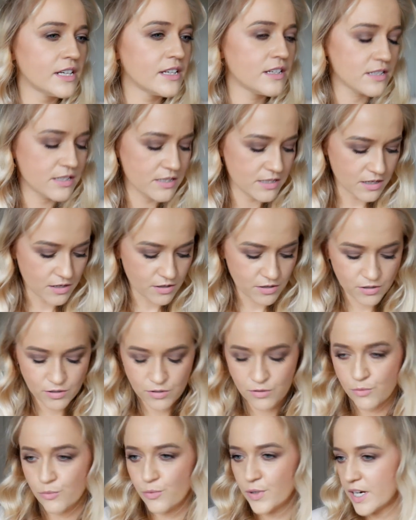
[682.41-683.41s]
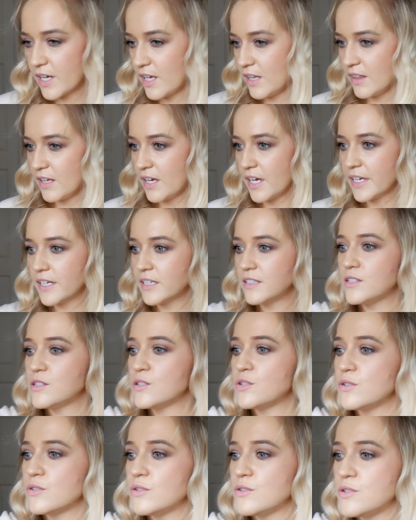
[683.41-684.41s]
So what I like
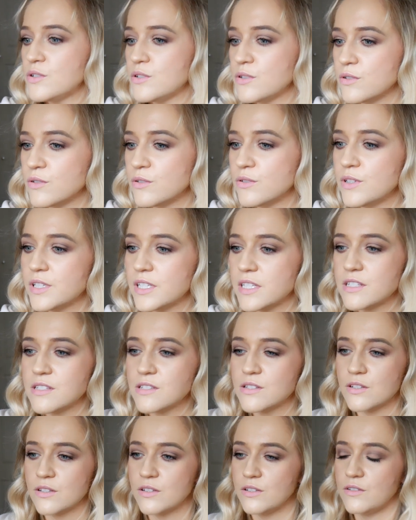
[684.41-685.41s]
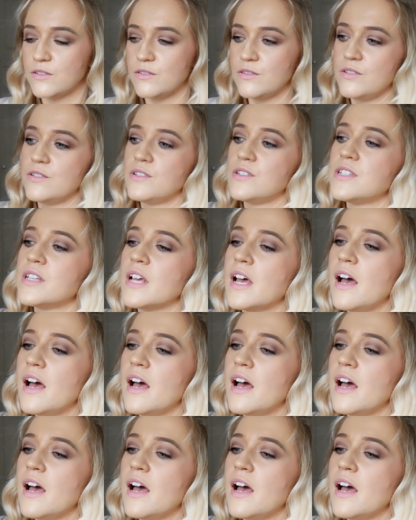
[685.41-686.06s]
to do is to use